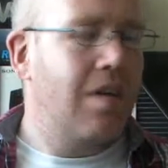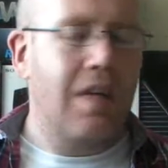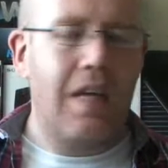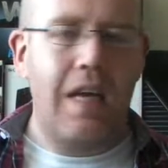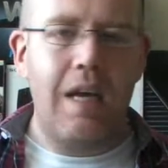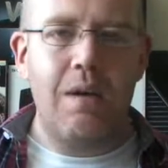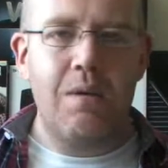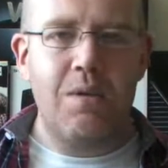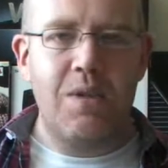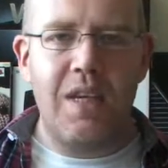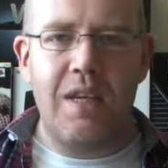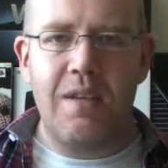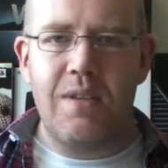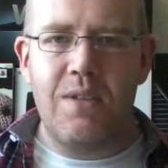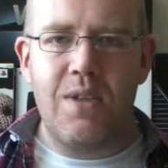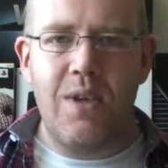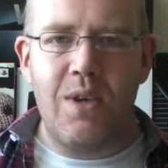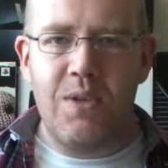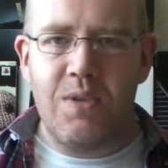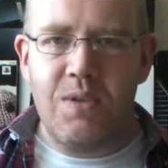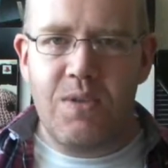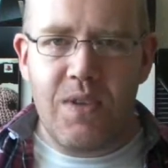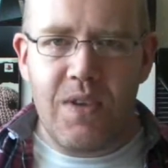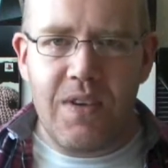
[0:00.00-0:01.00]
Oh, it's
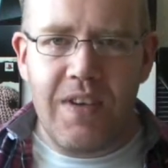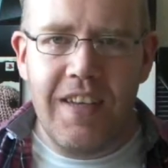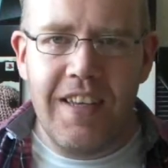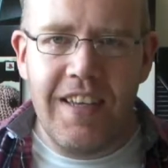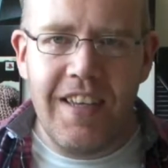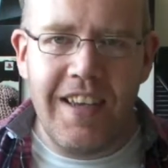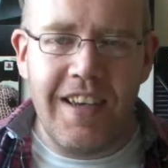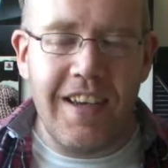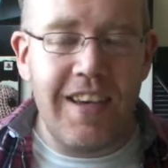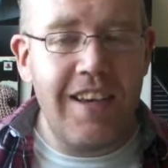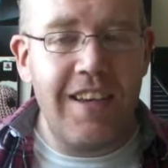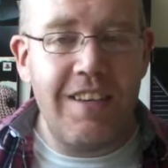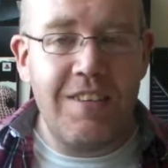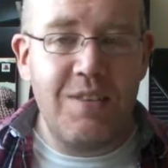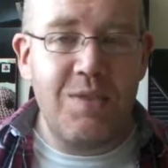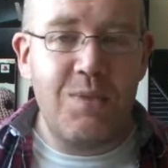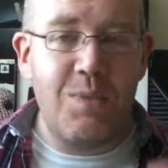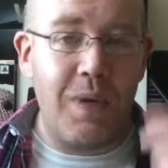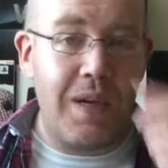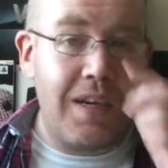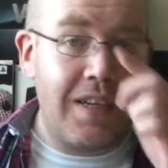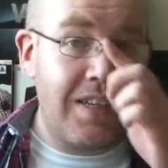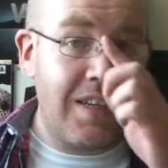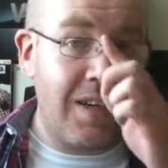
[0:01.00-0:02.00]
outside, so that's
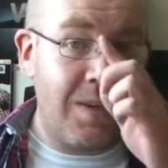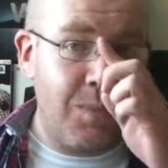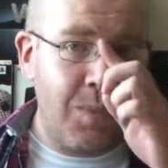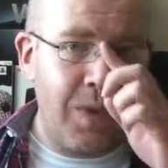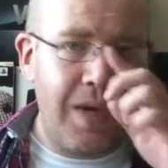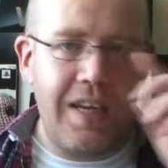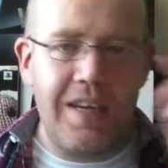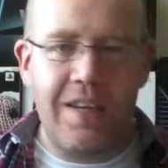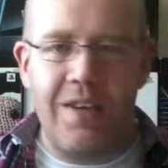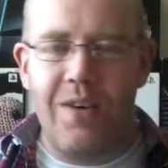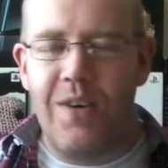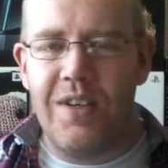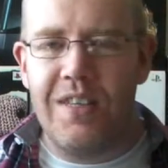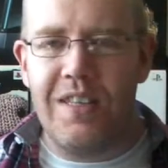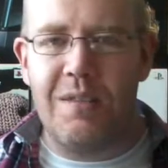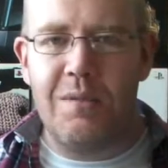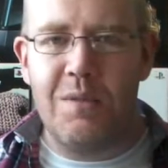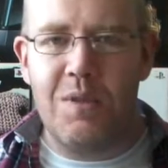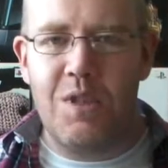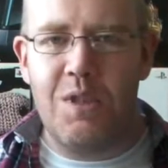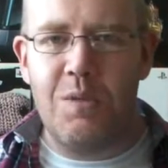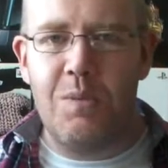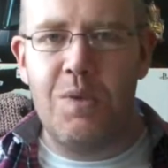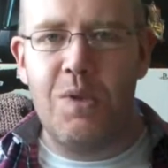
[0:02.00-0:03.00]
weird. It's got a weird noise in it. It
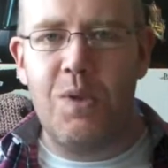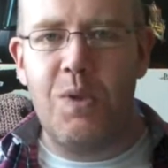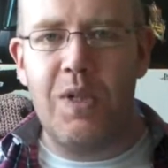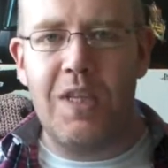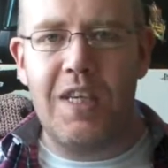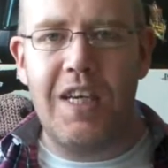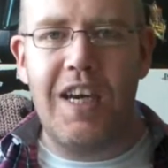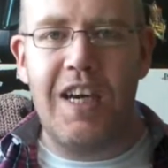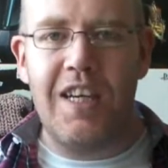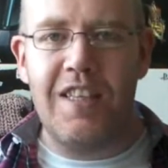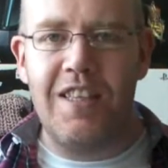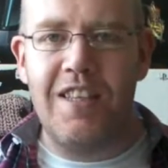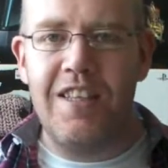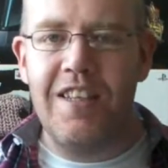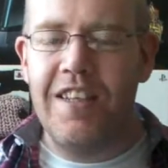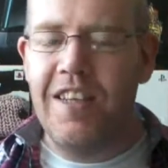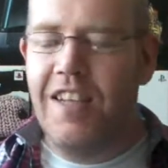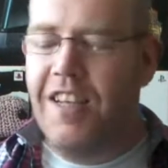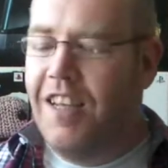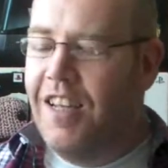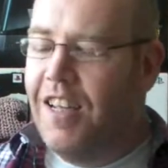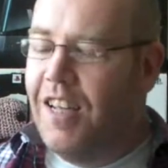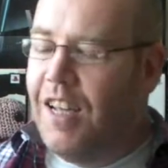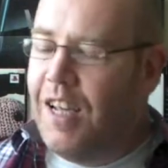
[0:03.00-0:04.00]
was someone doing the garden.
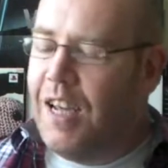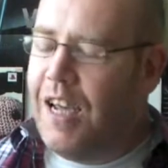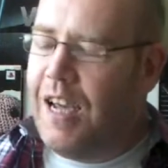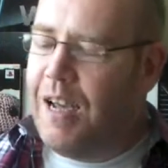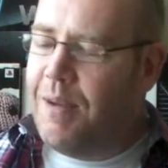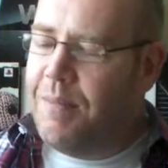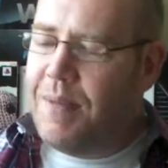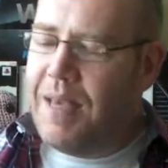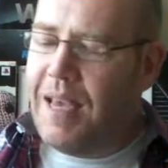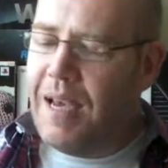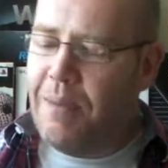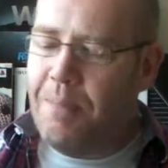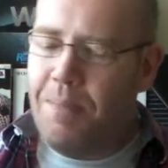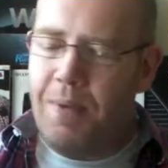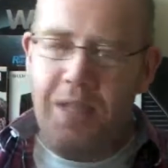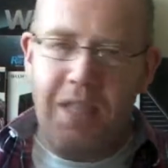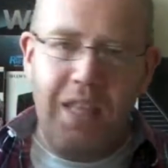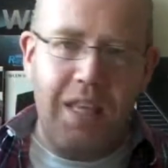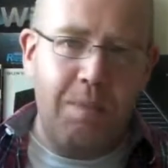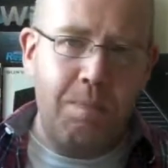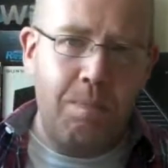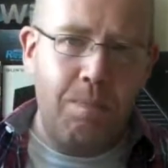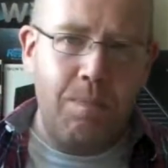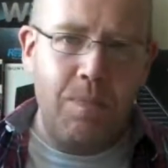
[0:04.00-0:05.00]
Yeah, but
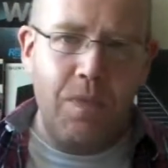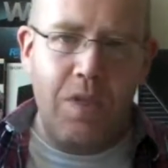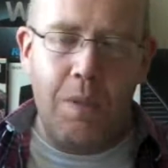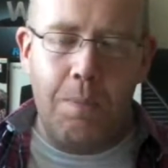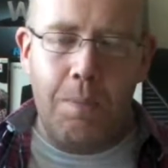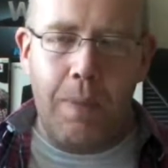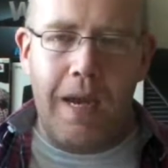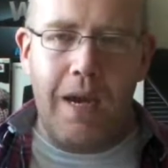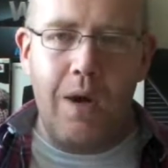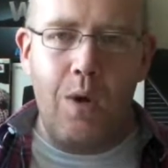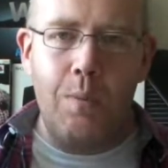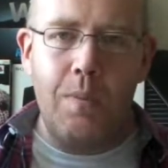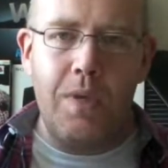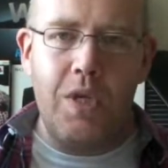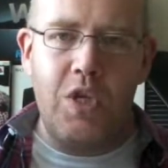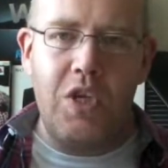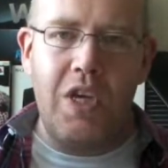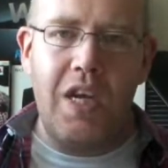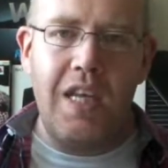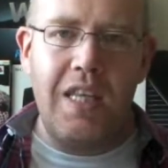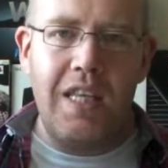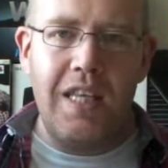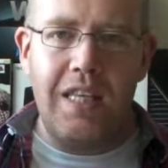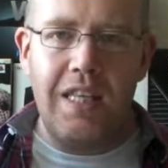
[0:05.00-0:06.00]
the PAL
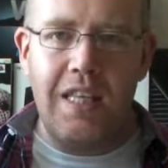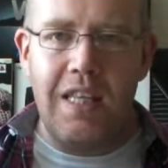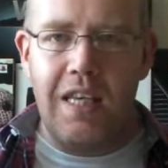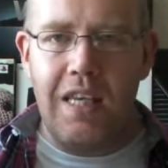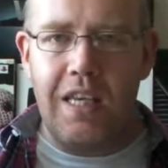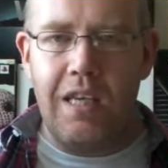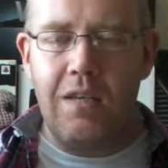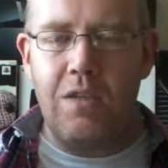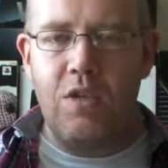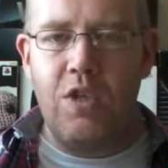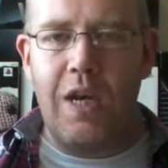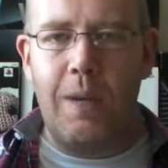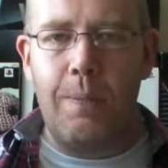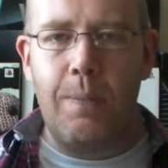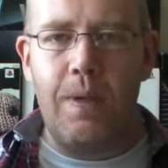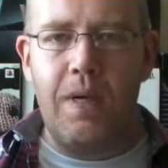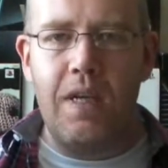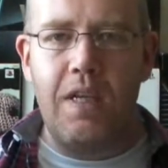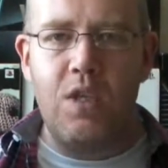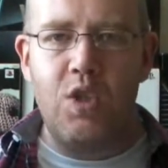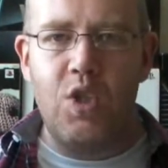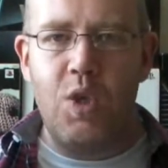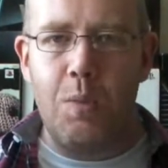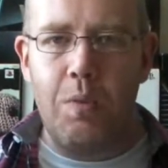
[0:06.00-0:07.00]
machine and the
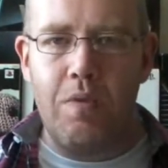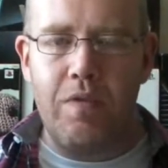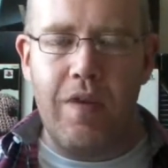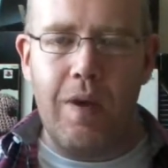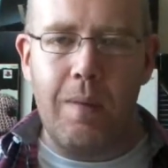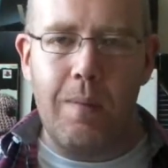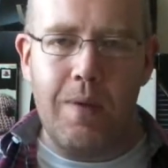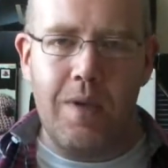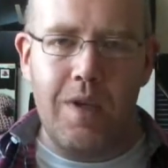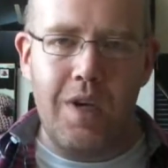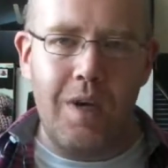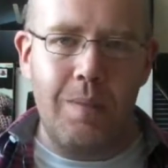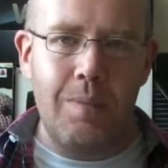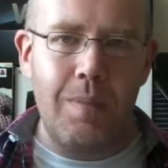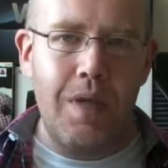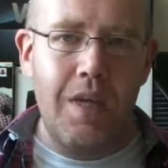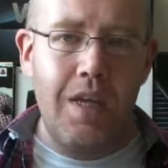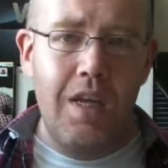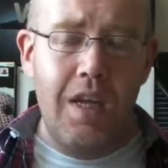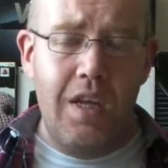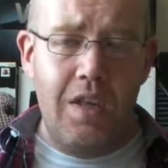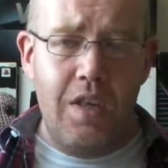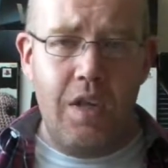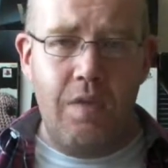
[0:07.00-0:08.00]
Japanese Super Famicom,
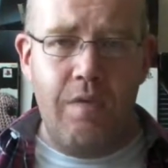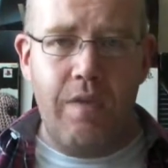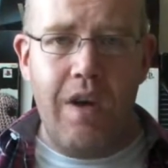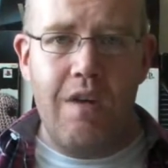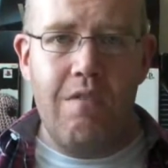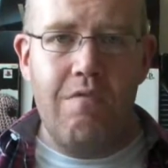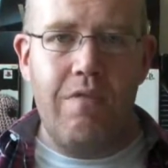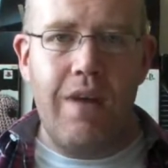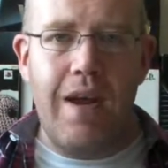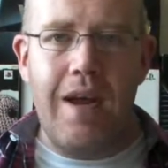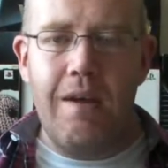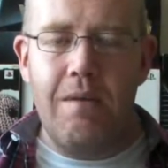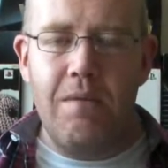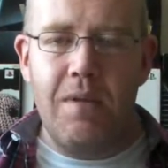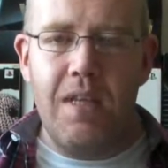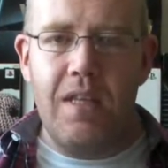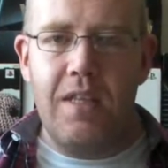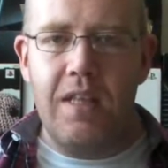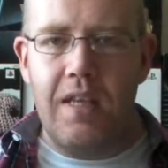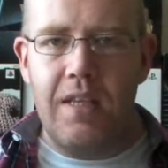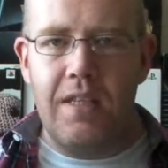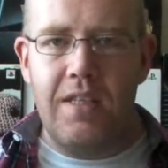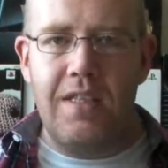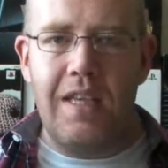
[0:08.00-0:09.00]
they're very rounded,
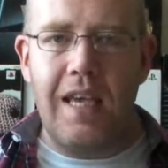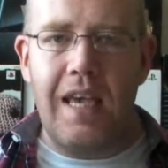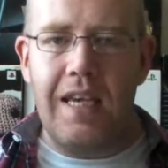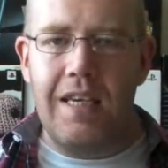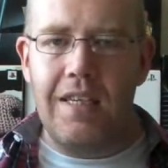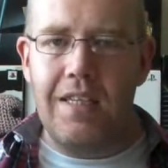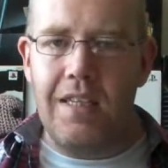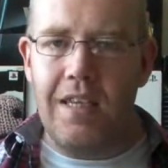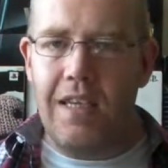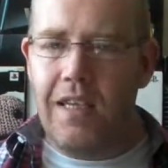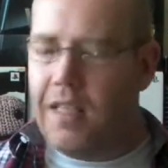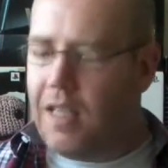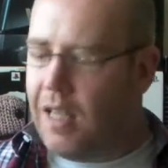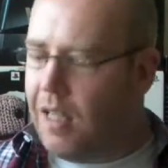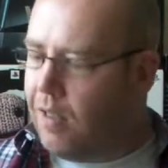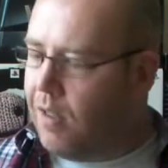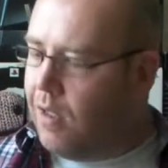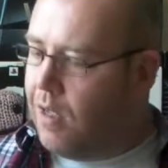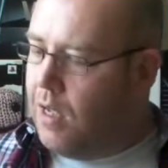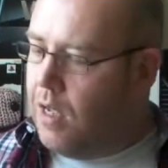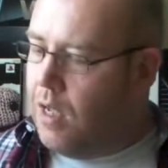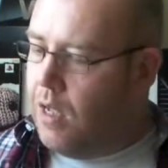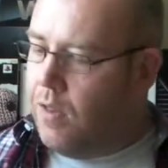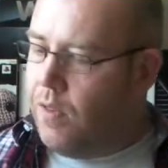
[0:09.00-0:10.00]
they're sexy, you know,
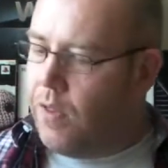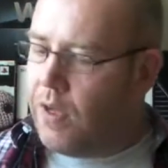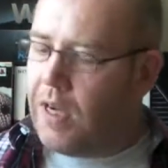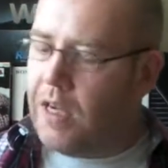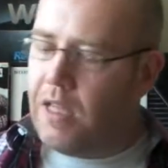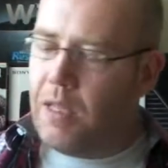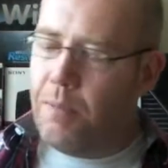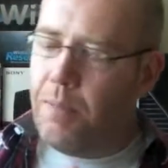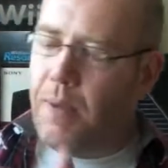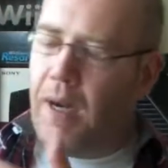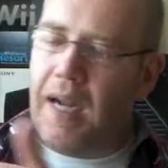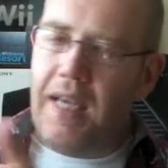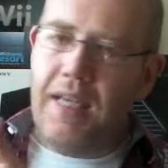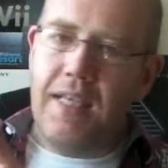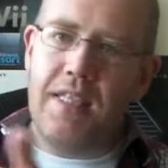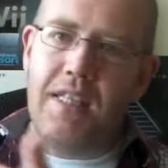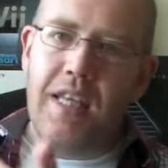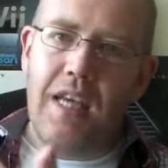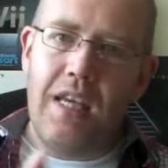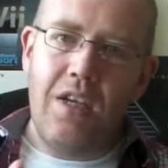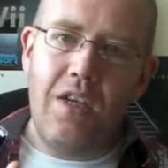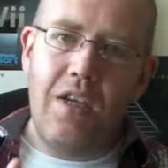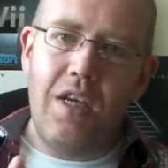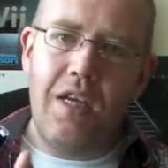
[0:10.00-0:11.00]
they've got the
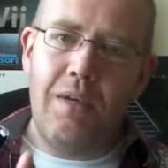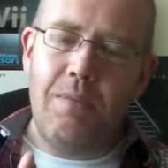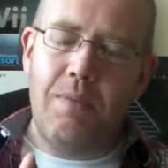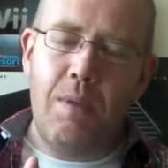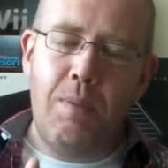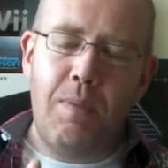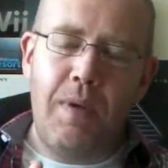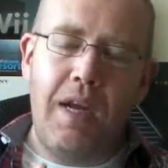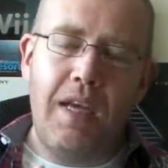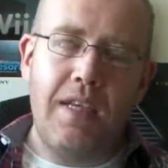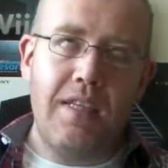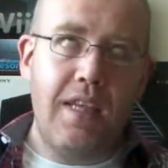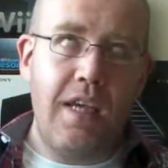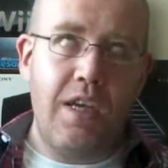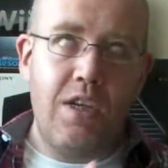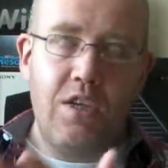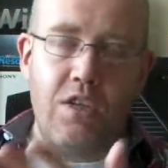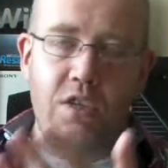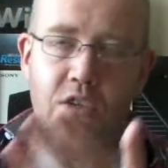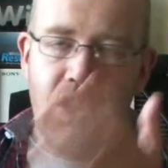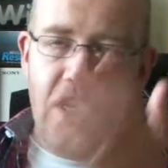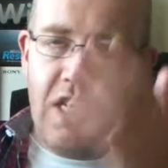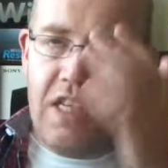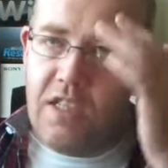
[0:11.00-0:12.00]

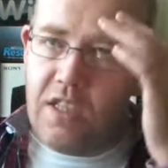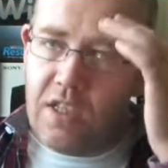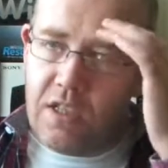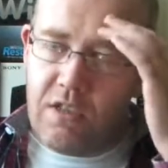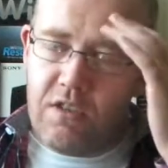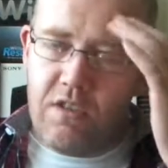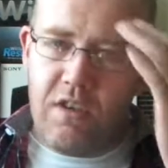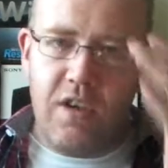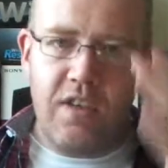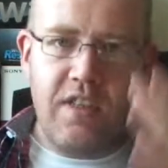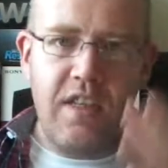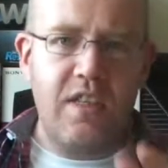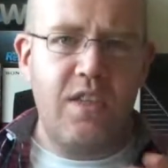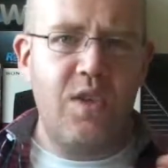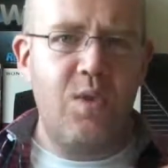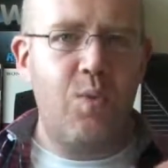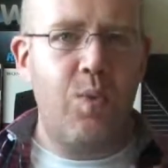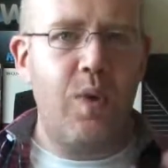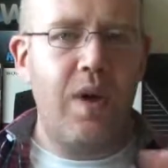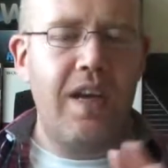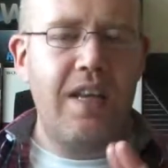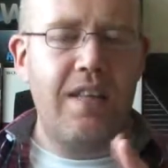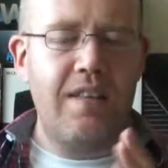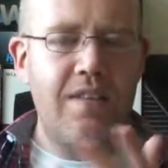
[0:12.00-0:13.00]
PlayStation, Jesus Christ, that's a
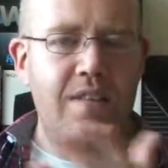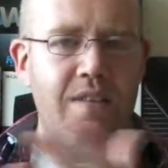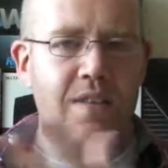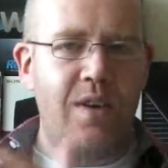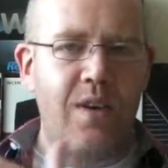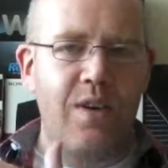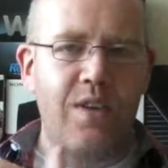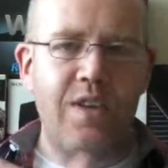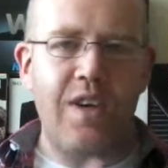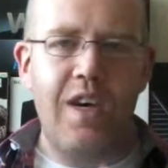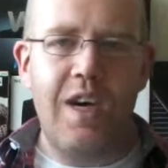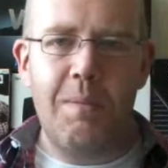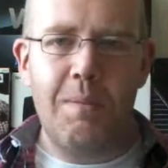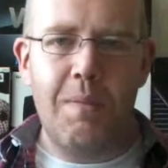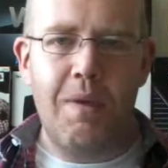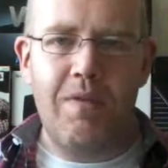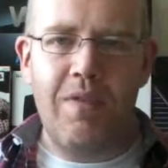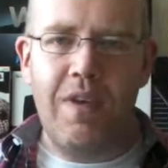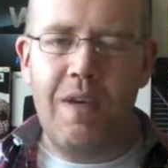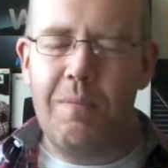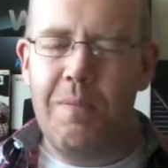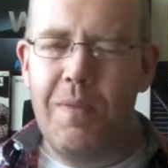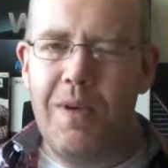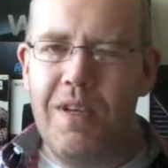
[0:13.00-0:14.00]
weird dichotomy
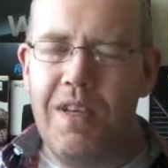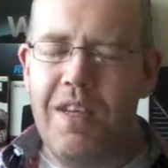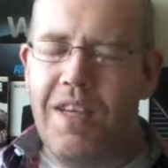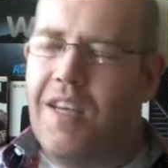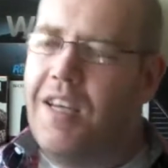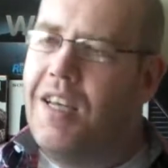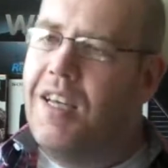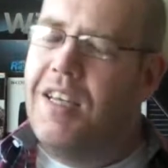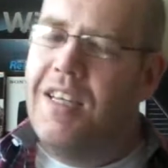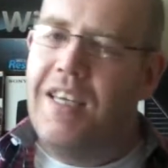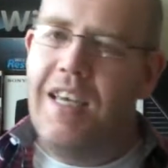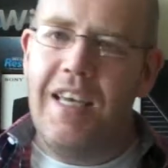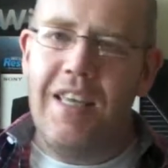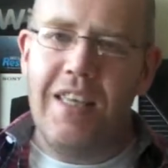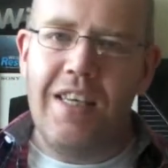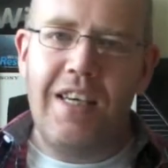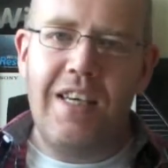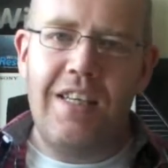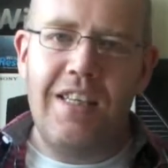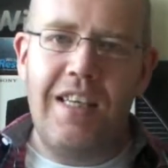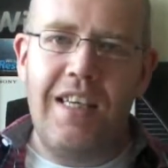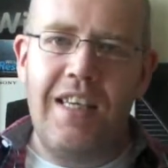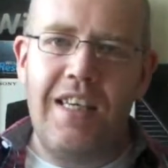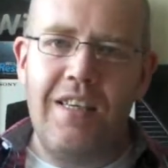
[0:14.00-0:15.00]
thing, but yeah, they've
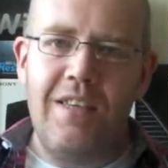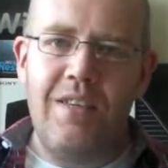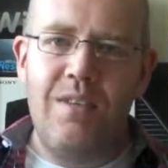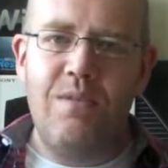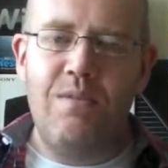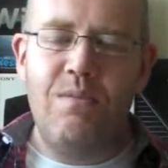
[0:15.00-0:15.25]
got the